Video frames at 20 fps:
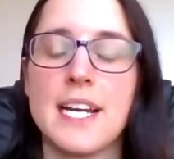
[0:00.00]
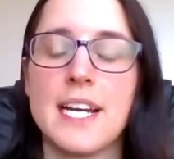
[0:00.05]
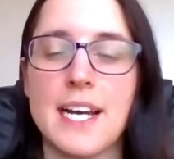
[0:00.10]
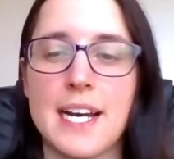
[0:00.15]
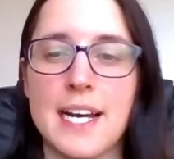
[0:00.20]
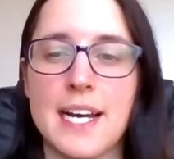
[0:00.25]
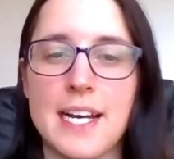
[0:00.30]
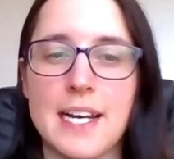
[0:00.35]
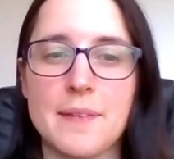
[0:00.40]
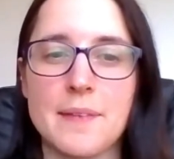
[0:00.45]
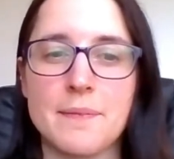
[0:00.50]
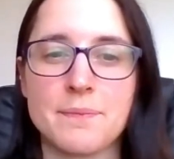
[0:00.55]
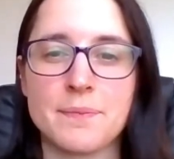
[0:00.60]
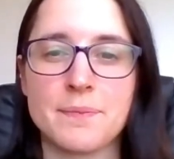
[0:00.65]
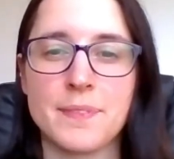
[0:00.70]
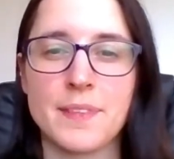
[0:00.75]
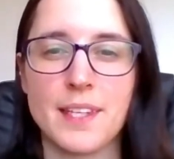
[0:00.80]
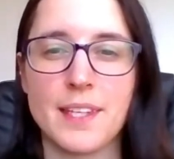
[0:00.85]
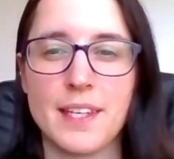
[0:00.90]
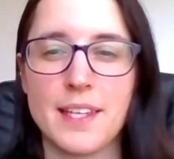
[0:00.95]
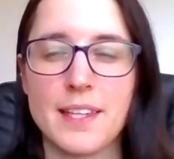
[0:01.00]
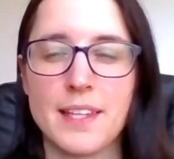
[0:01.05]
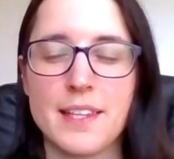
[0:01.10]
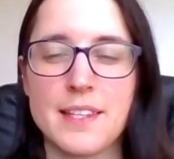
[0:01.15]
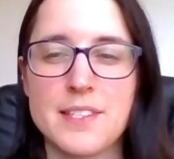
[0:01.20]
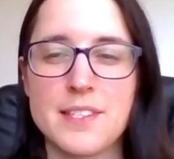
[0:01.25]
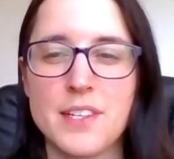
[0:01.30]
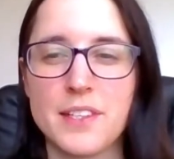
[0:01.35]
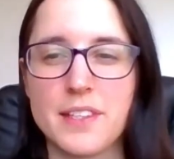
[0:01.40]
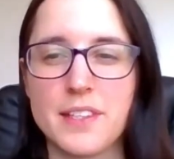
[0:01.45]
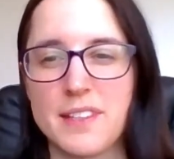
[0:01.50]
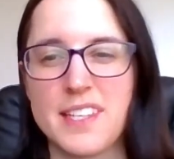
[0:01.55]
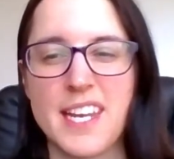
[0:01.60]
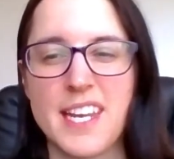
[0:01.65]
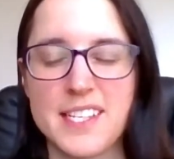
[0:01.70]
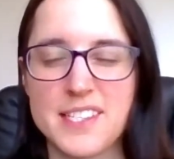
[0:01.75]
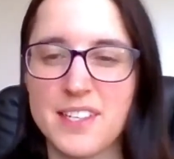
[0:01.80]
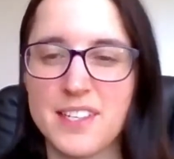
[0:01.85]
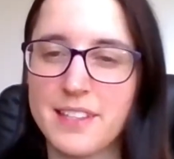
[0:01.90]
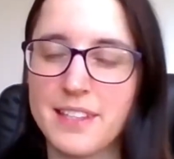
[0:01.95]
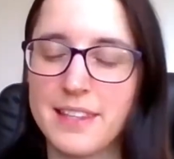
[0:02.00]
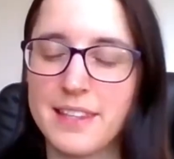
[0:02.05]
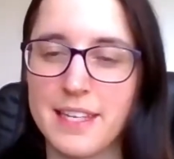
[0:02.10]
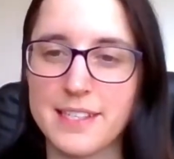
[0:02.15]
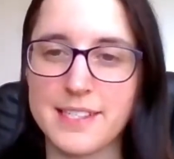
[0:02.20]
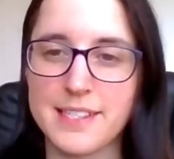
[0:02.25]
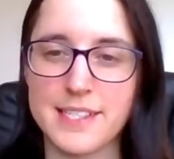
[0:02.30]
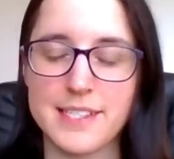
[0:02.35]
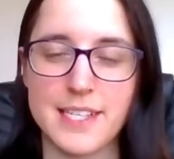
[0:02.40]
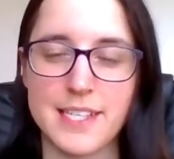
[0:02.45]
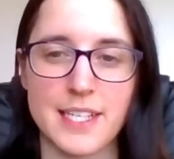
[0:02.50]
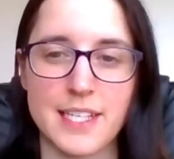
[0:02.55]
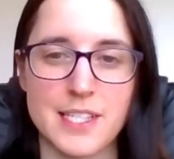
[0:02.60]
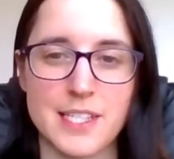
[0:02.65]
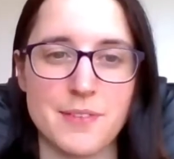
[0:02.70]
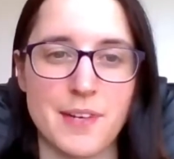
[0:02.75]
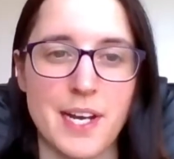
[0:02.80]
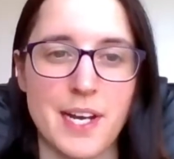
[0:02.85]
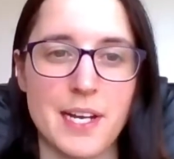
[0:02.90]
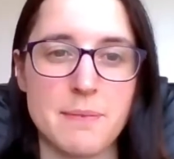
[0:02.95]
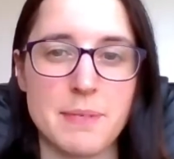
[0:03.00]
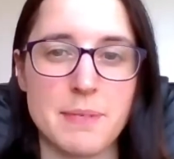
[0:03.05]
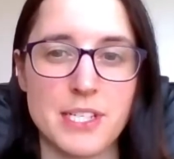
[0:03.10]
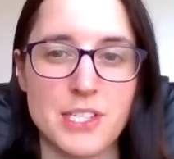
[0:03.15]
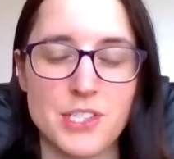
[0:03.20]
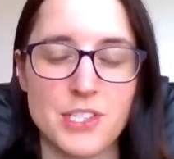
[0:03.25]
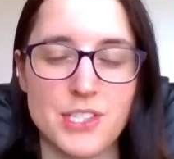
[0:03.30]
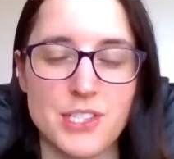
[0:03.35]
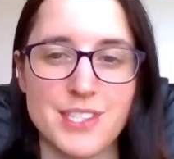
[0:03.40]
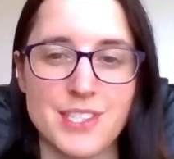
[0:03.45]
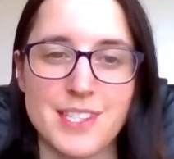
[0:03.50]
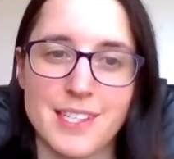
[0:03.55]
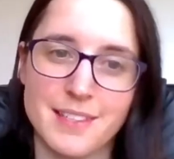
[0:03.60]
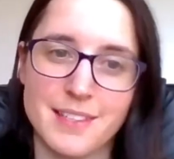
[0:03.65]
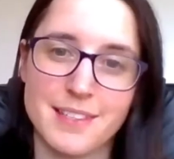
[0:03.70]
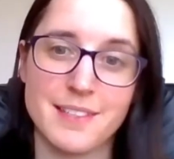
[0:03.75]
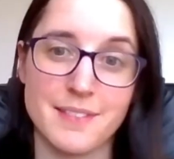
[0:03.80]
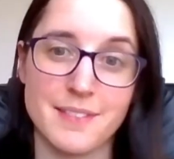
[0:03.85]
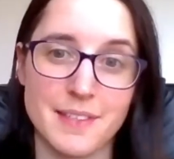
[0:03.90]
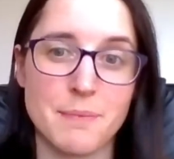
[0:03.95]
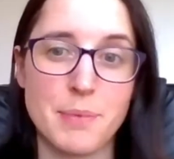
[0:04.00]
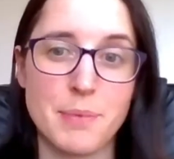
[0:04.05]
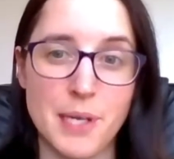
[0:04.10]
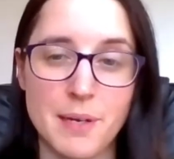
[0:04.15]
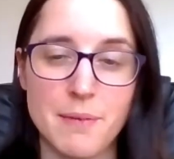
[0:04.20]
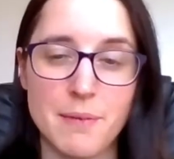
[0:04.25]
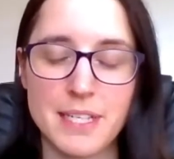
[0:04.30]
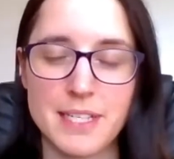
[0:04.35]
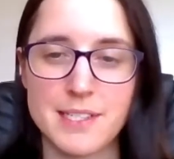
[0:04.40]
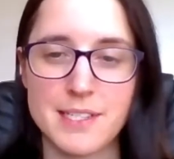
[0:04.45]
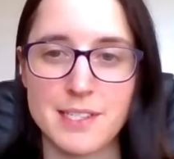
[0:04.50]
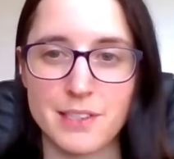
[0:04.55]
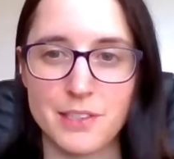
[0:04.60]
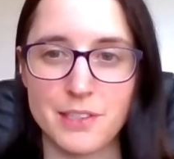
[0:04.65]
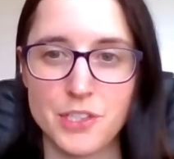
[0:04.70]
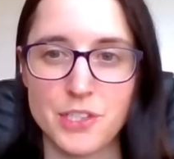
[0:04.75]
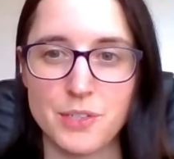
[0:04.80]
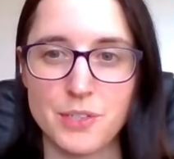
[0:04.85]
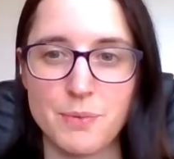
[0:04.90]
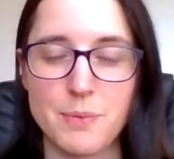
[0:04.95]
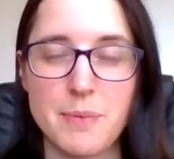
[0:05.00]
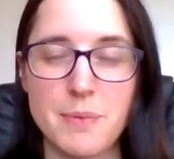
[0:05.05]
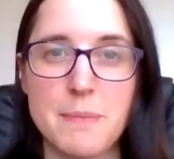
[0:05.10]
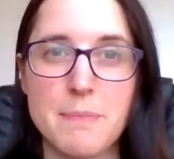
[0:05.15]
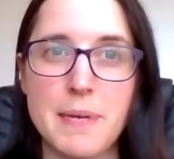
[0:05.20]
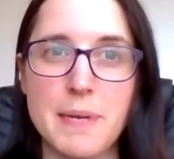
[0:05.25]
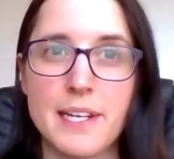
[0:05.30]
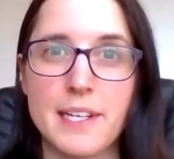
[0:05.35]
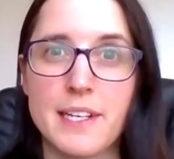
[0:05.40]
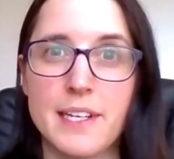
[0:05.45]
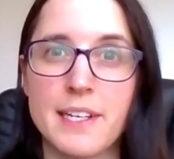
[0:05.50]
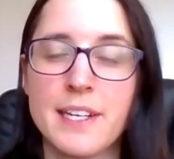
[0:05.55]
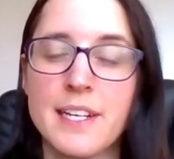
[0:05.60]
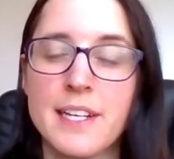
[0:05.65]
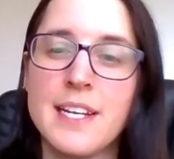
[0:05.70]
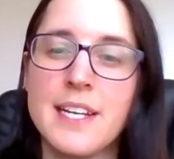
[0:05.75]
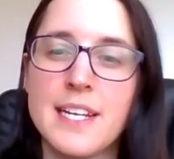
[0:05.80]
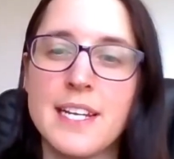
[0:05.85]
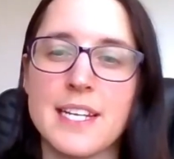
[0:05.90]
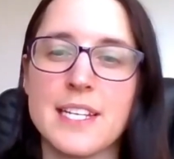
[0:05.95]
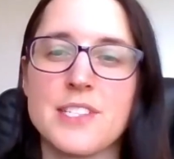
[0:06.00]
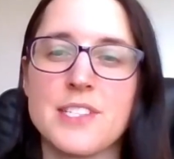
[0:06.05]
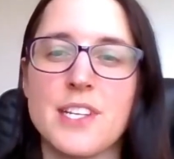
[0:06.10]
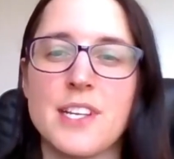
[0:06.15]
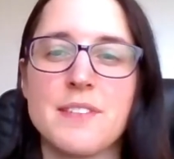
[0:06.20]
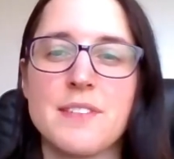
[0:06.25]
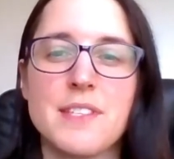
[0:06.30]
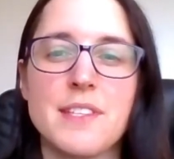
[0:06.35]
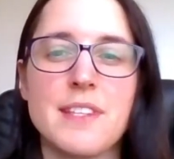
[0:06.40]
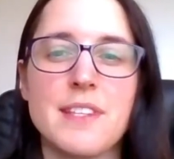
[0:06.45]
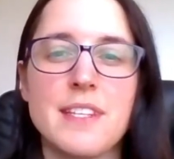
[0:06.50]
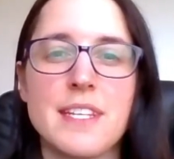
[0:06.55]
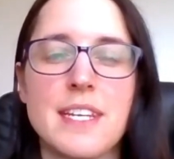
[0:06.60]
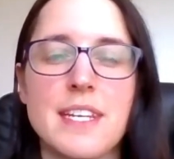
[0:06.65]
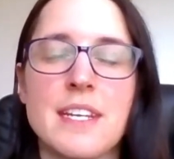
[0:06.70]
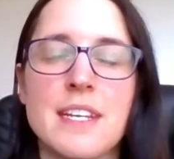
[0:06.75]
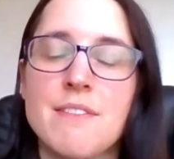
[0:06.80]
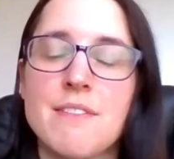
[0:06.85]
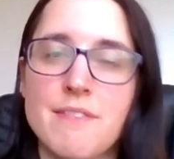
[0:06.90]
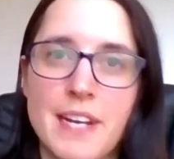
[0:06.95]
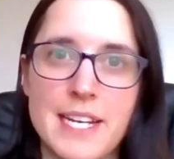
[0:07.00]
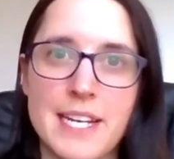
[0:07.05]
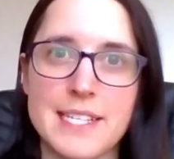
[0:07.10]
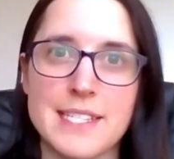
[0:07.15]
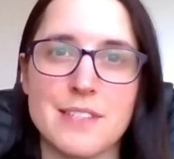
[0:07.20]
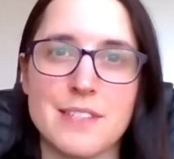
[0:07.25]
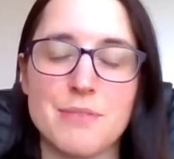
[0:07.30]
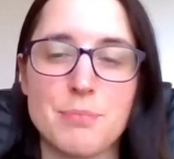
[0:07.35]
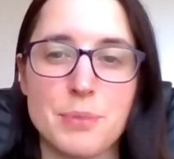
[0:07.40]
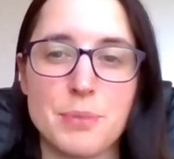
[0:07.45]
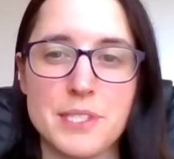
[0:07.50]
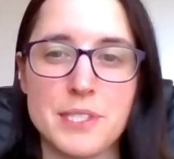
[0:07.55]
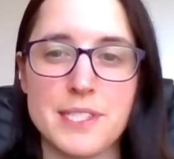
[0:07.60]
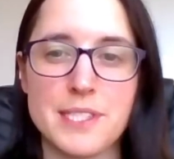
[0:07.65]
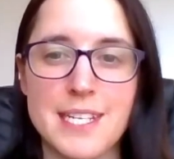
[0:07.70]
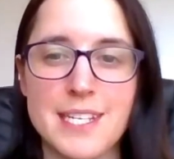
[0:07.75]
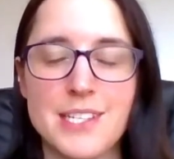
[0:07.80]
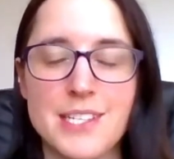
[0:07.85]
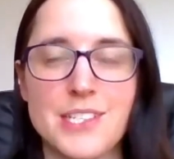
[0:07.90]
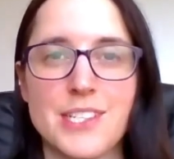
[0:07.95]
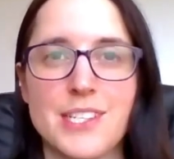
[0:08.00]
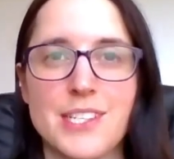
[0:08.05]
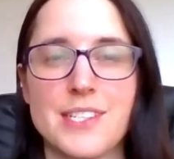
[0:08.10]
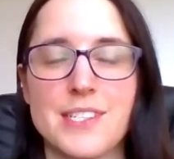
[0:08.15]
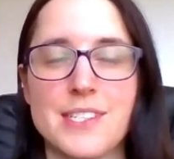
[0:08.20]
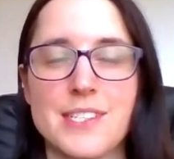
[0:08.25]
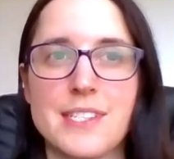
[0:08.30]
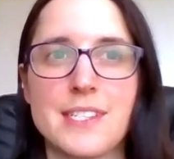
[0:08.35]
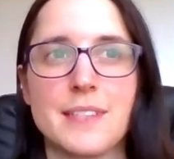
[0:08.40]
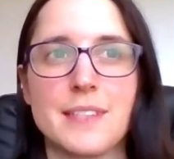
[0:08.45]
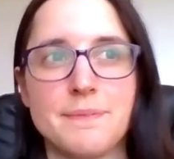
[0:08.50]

Um, it's not yeah it's not that they're dissatisfied but it's just that a permanent solution would be better in terms of the invasive procedures